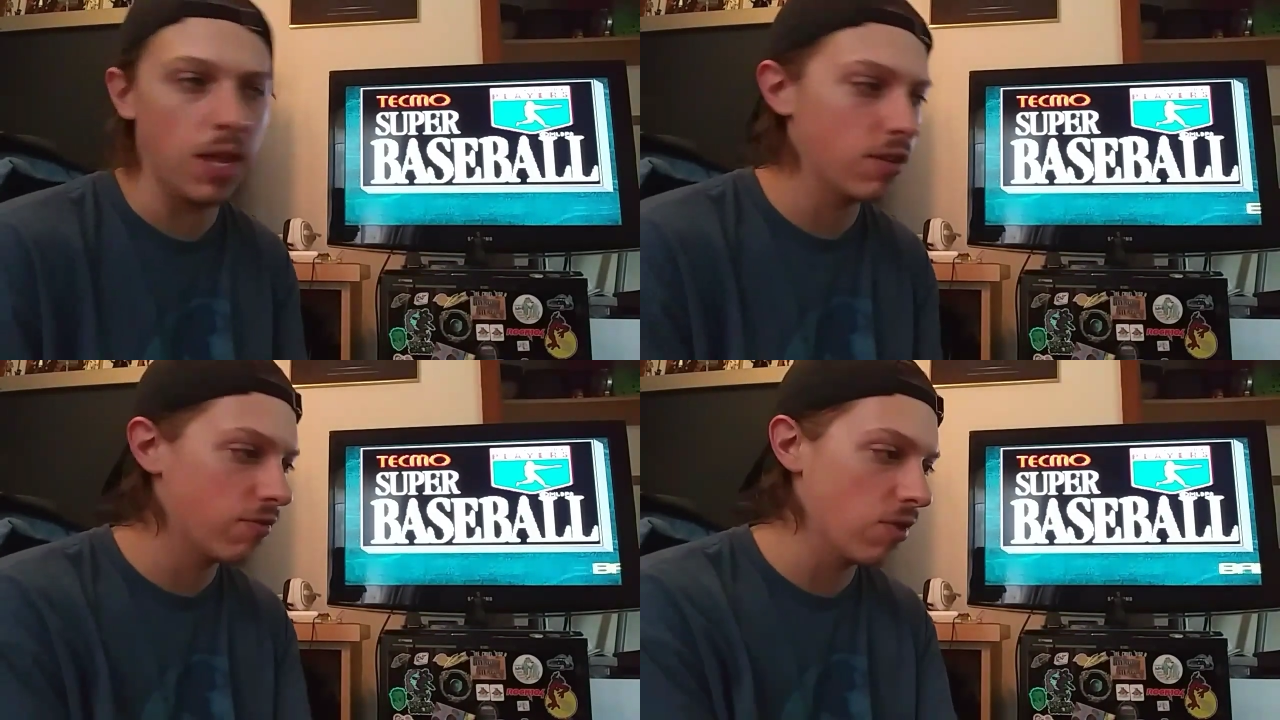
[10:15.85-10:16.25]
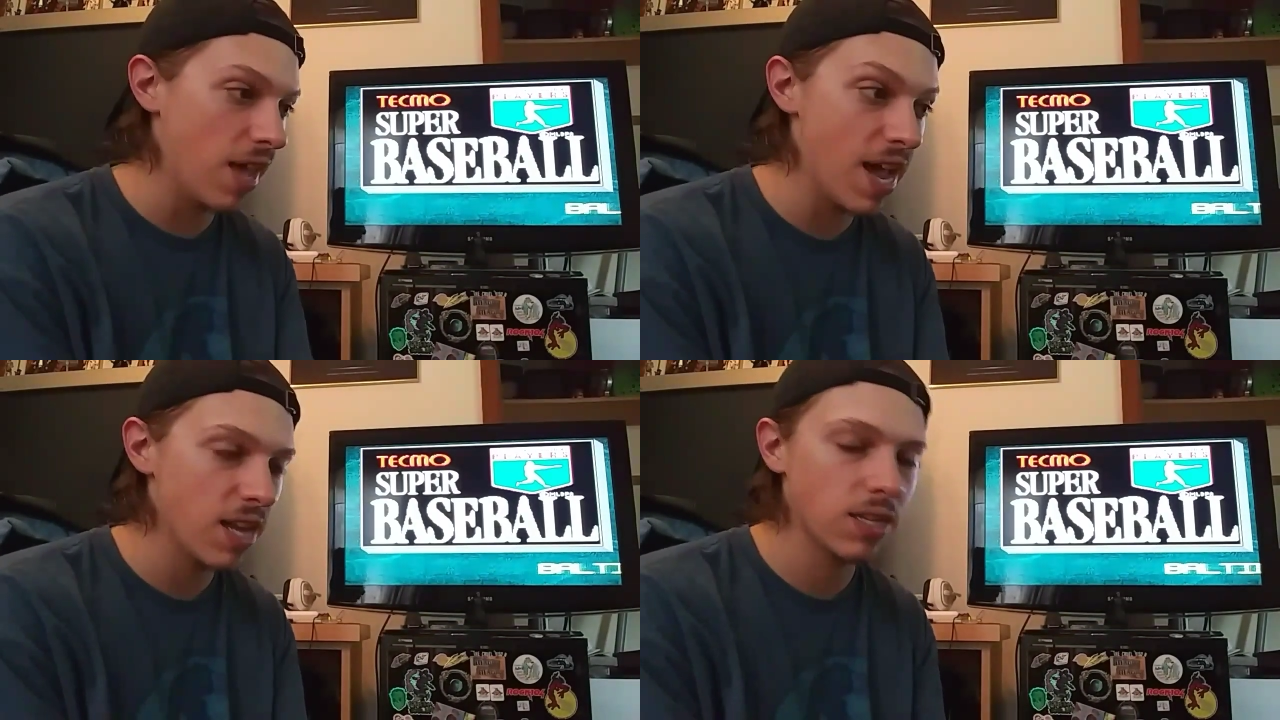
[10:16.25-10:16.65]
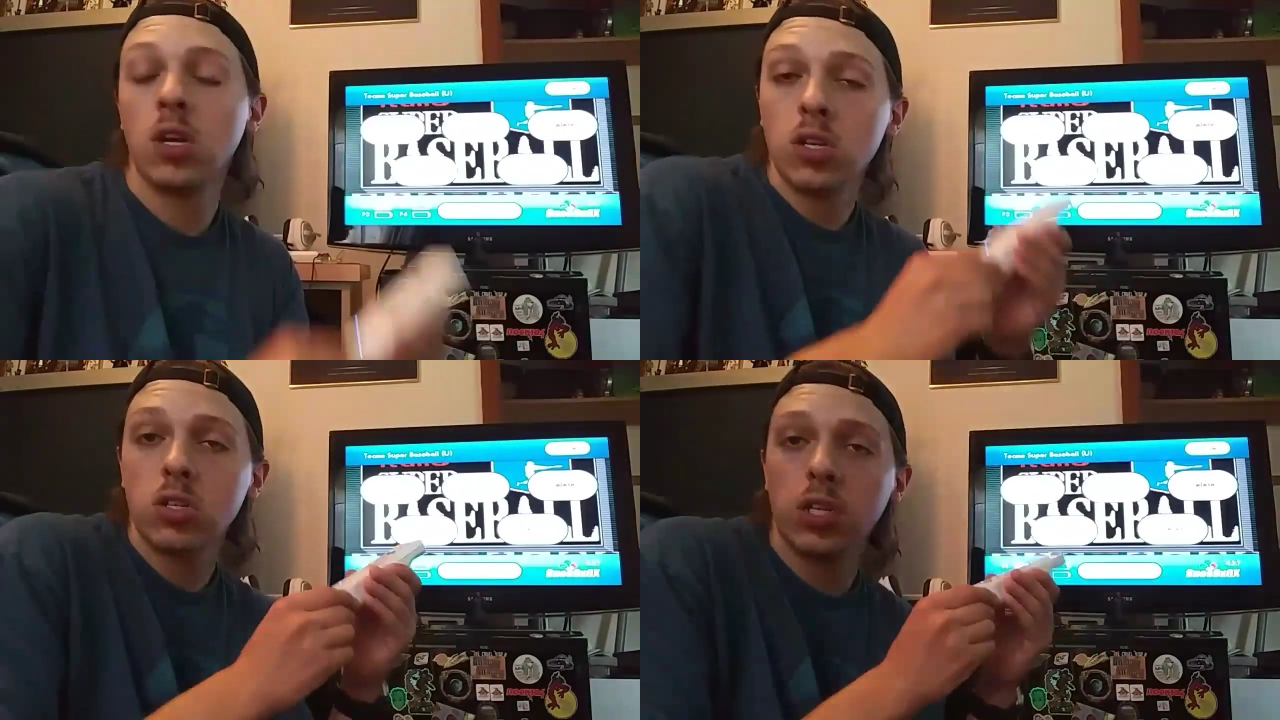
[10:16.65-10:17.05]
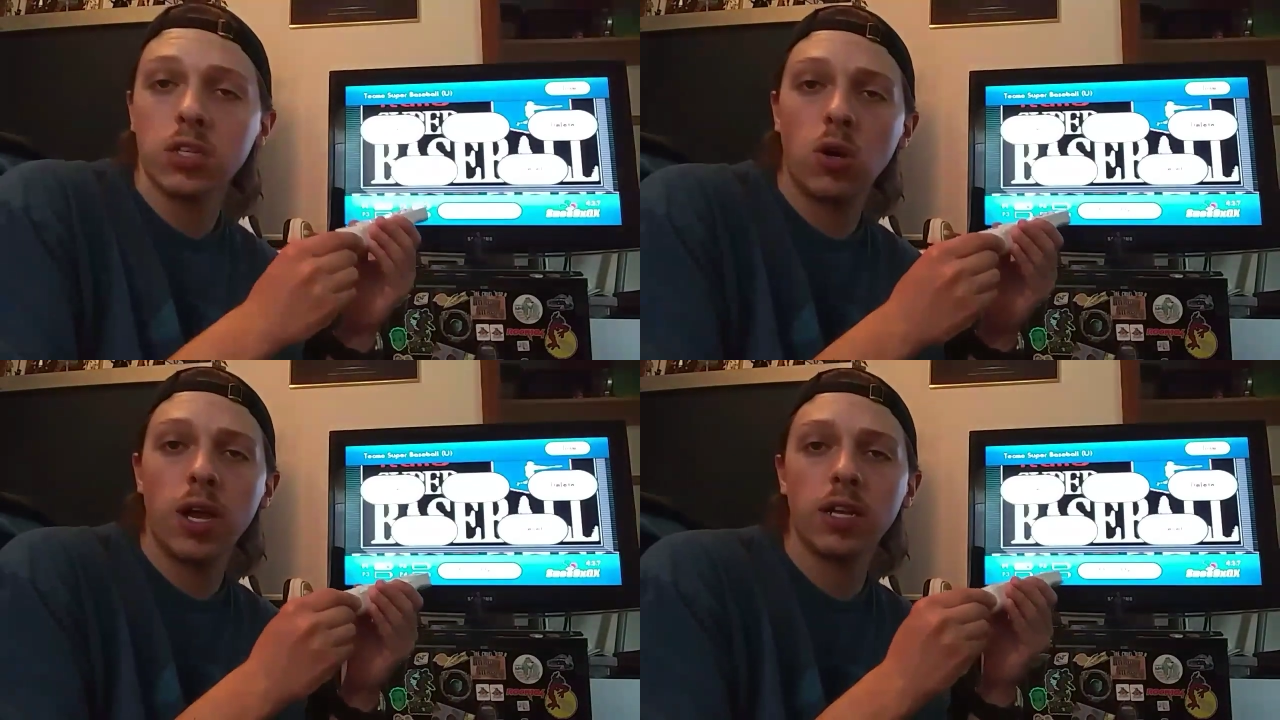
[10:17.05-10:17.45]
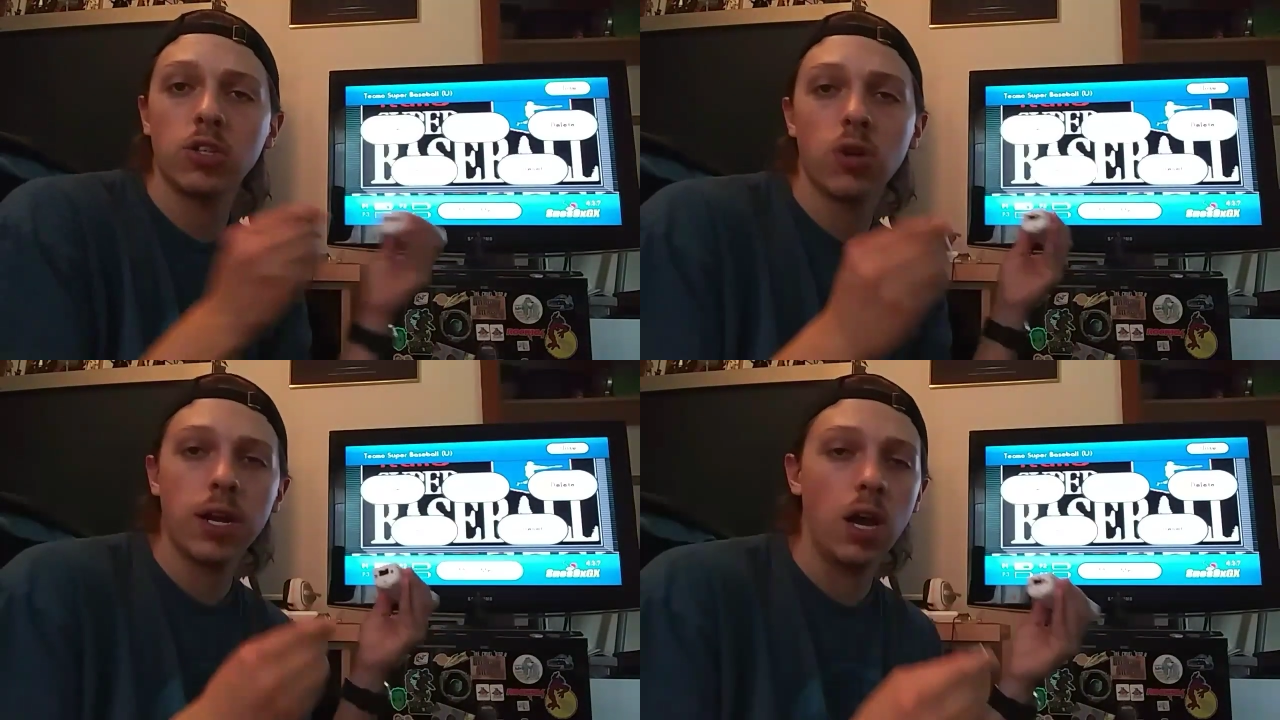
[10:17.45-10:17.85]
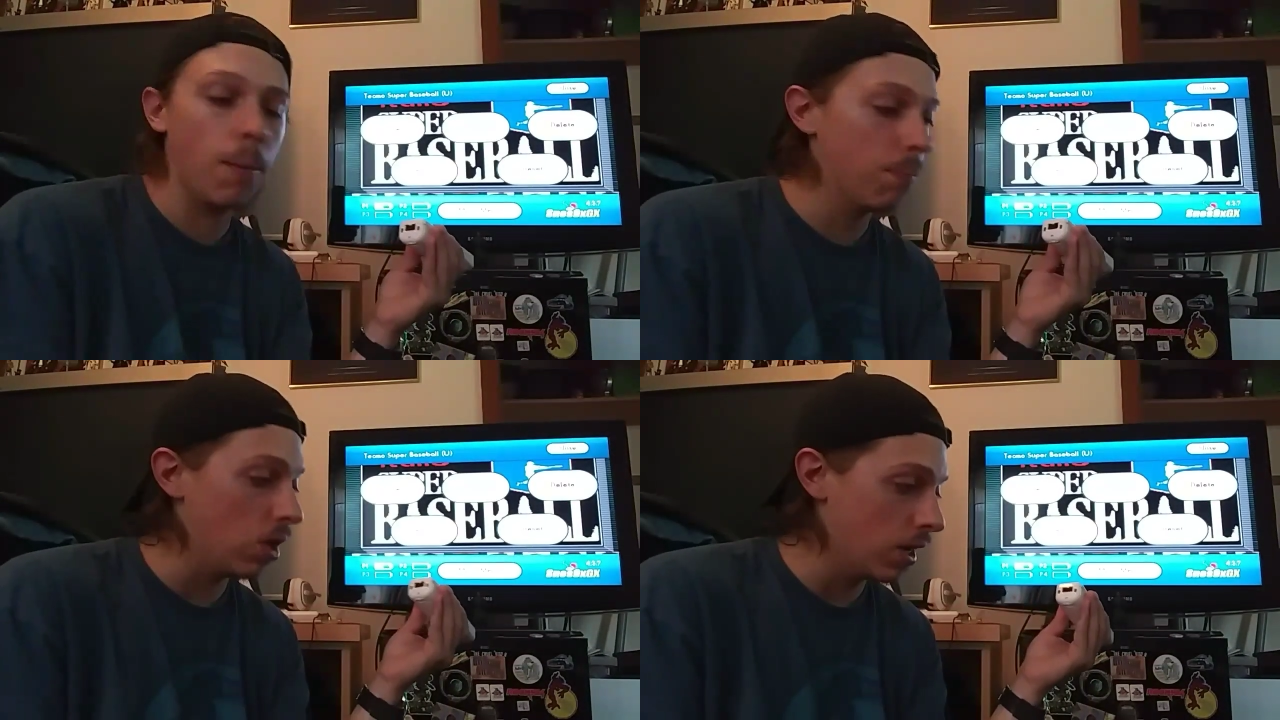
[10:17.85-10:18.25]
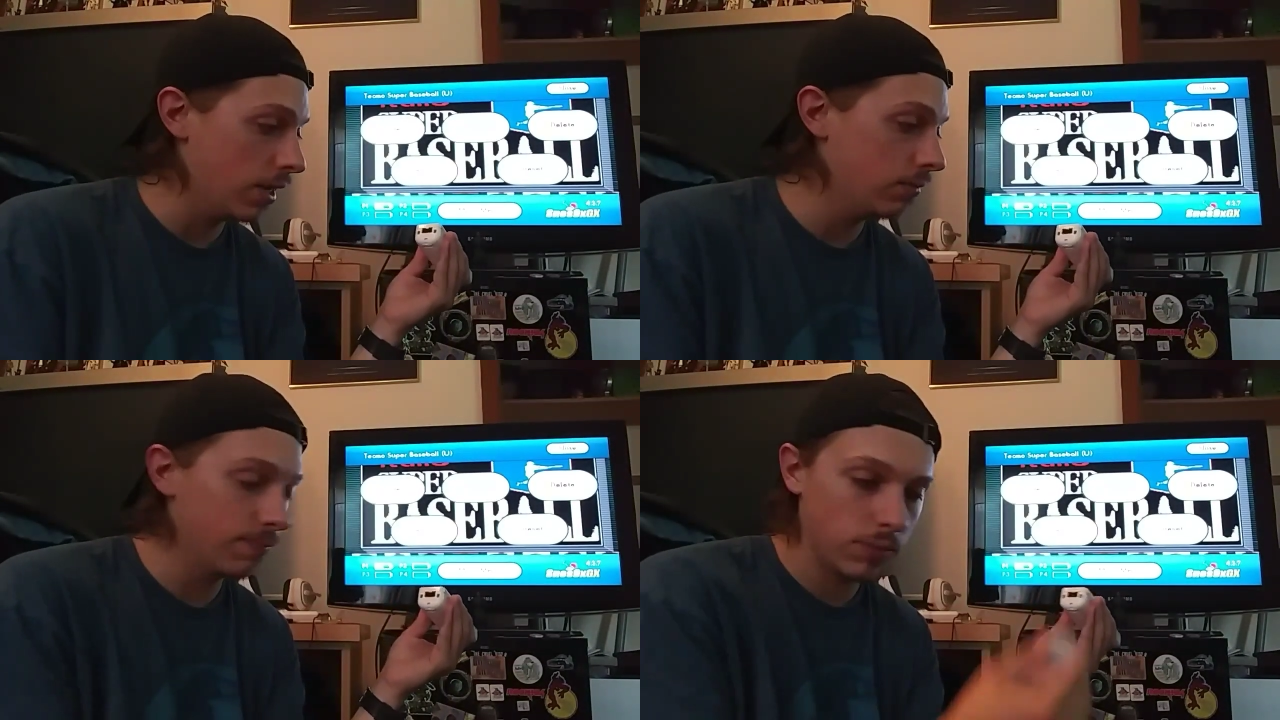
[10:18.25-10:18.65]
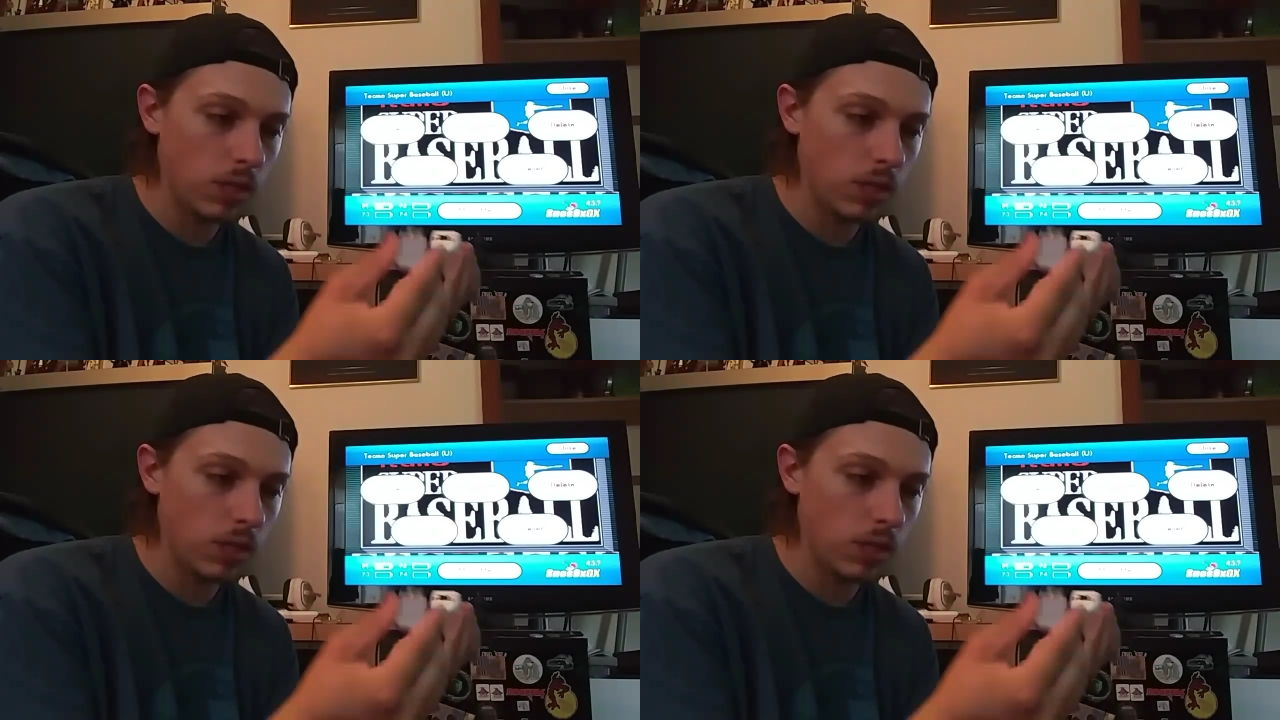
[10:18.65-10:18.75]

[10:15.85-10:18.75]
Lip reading: meant for that. So let's go ahead and try to unplug it